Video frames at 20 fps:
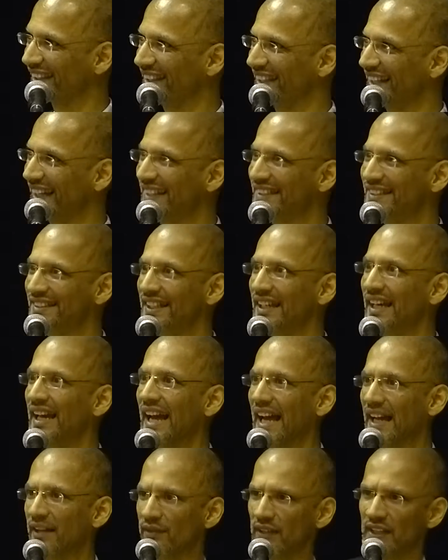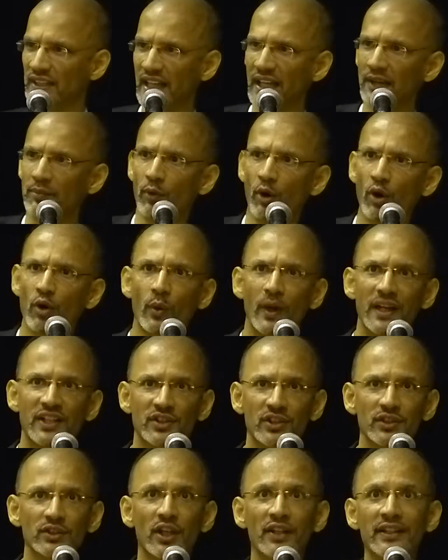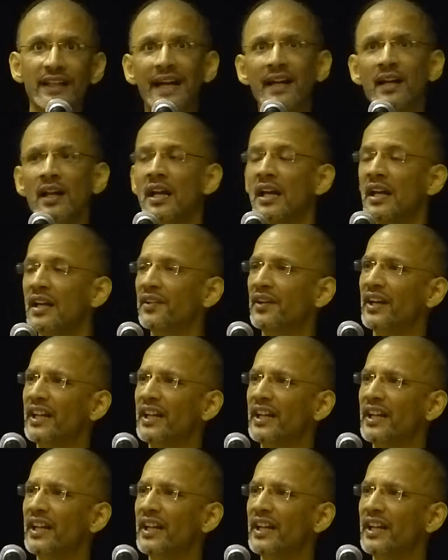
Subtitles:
Yes? And we'll take more questions on that.